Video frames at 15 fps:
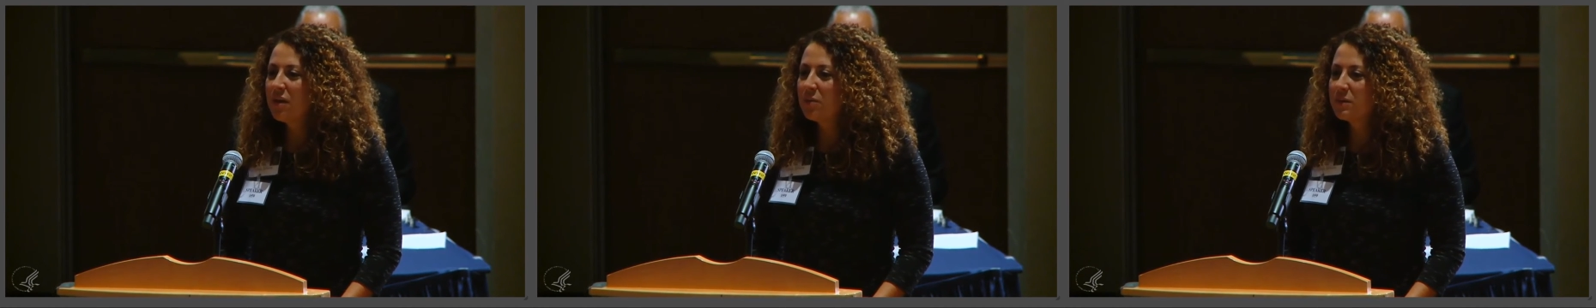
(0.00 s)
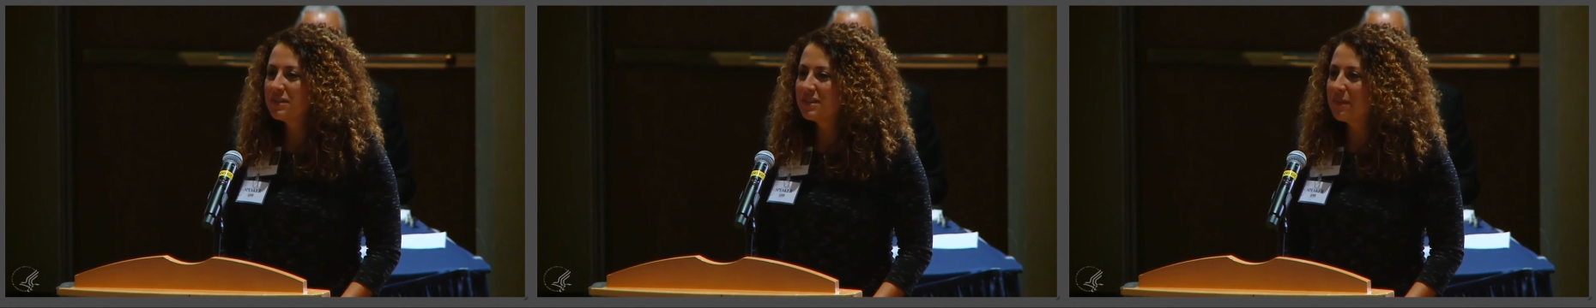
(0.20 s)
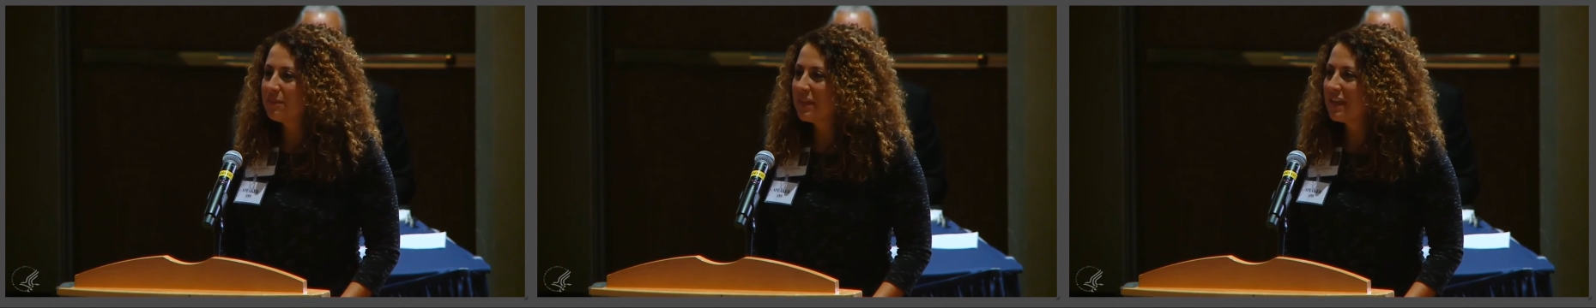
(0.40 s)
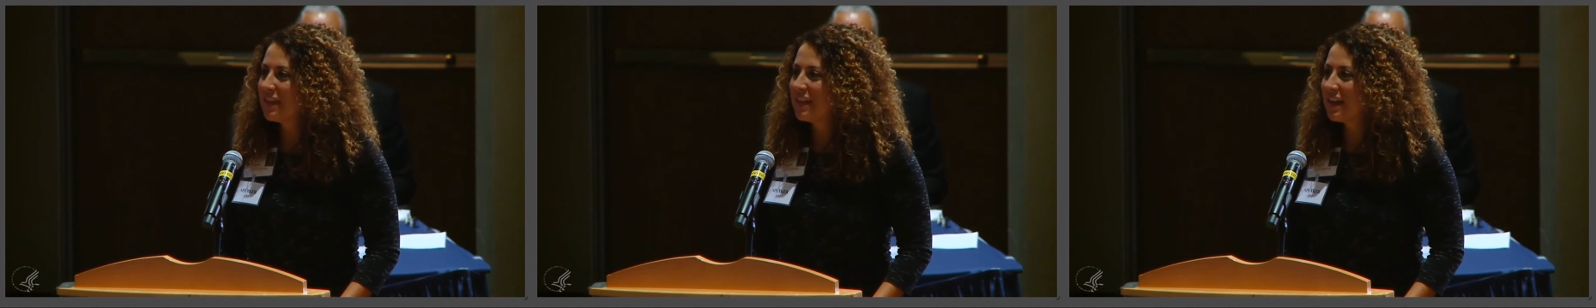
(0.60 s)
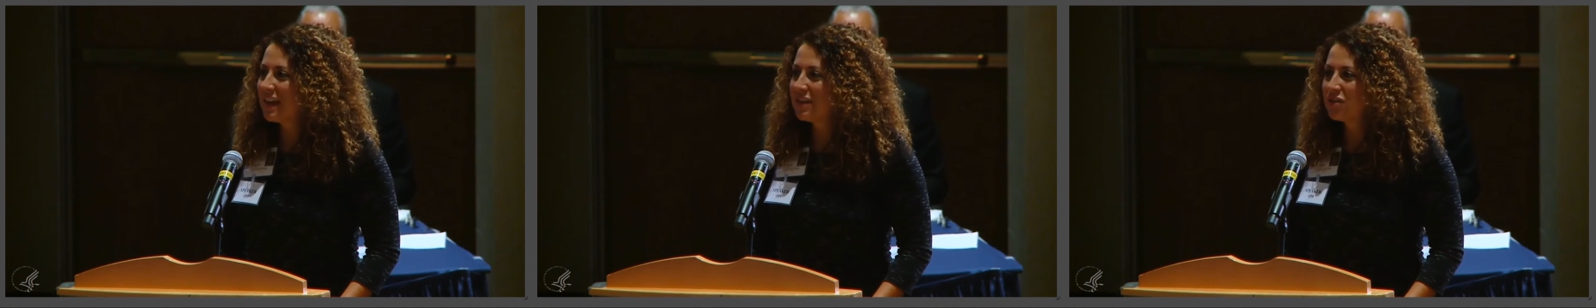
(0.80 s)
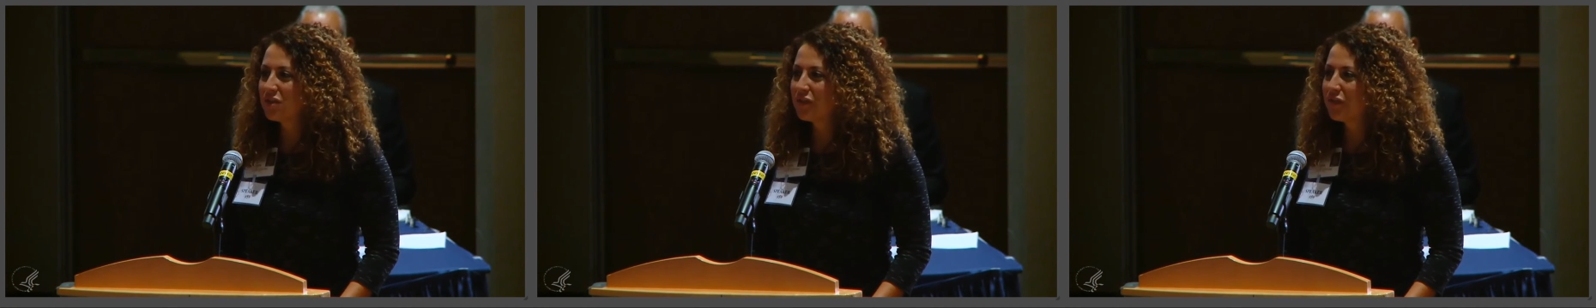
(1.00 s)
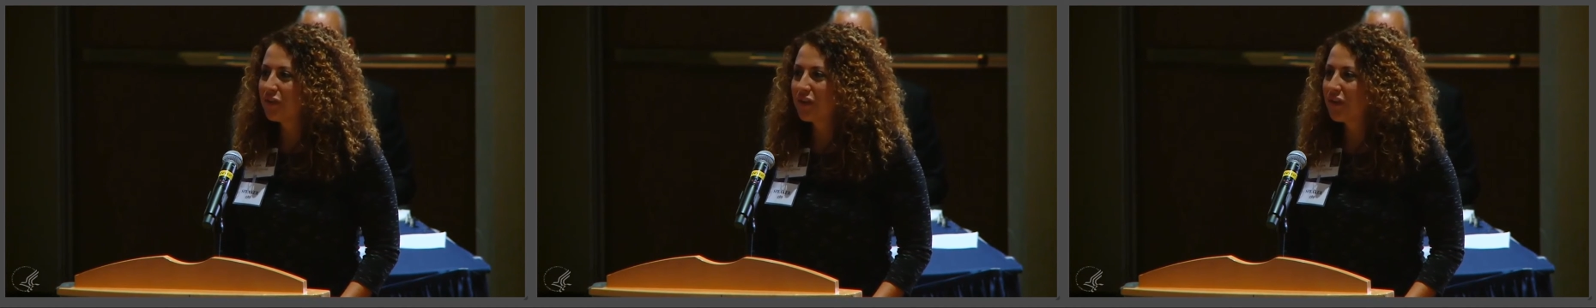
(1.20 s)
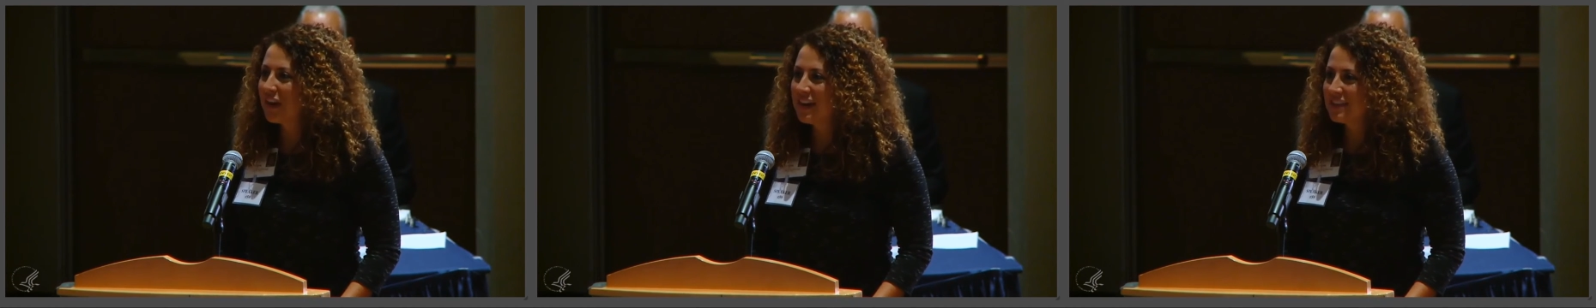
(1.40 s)
was something that I took for
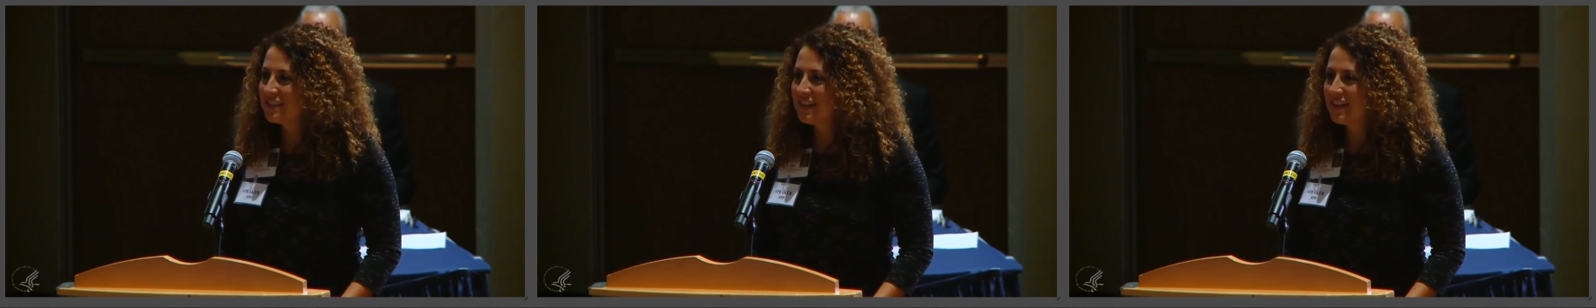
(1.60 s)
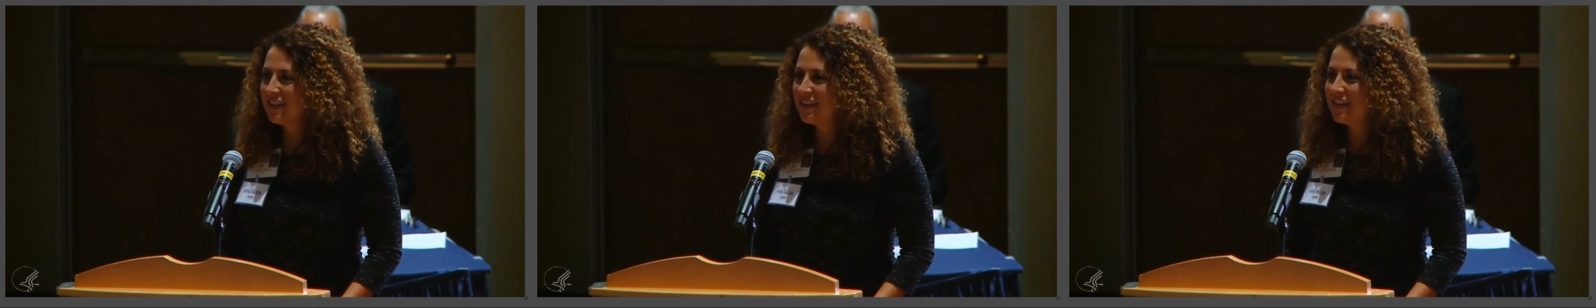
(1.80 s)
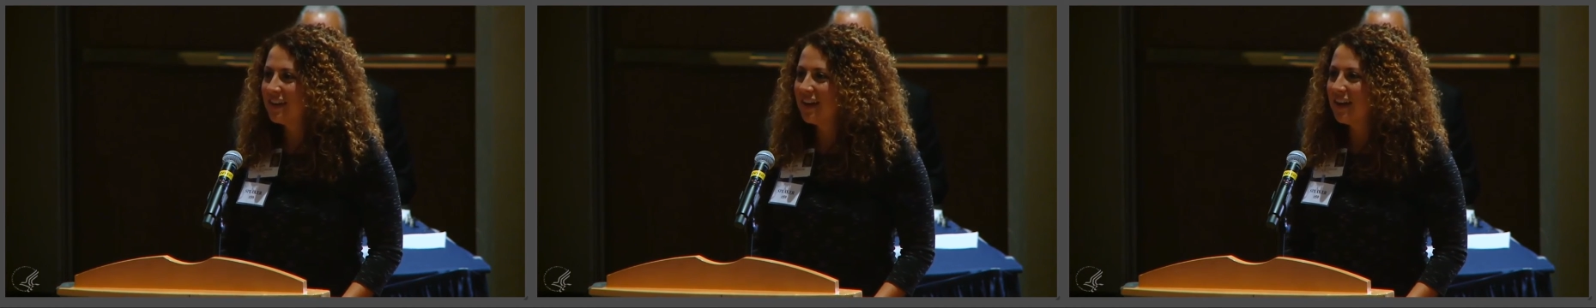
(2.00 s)
granted,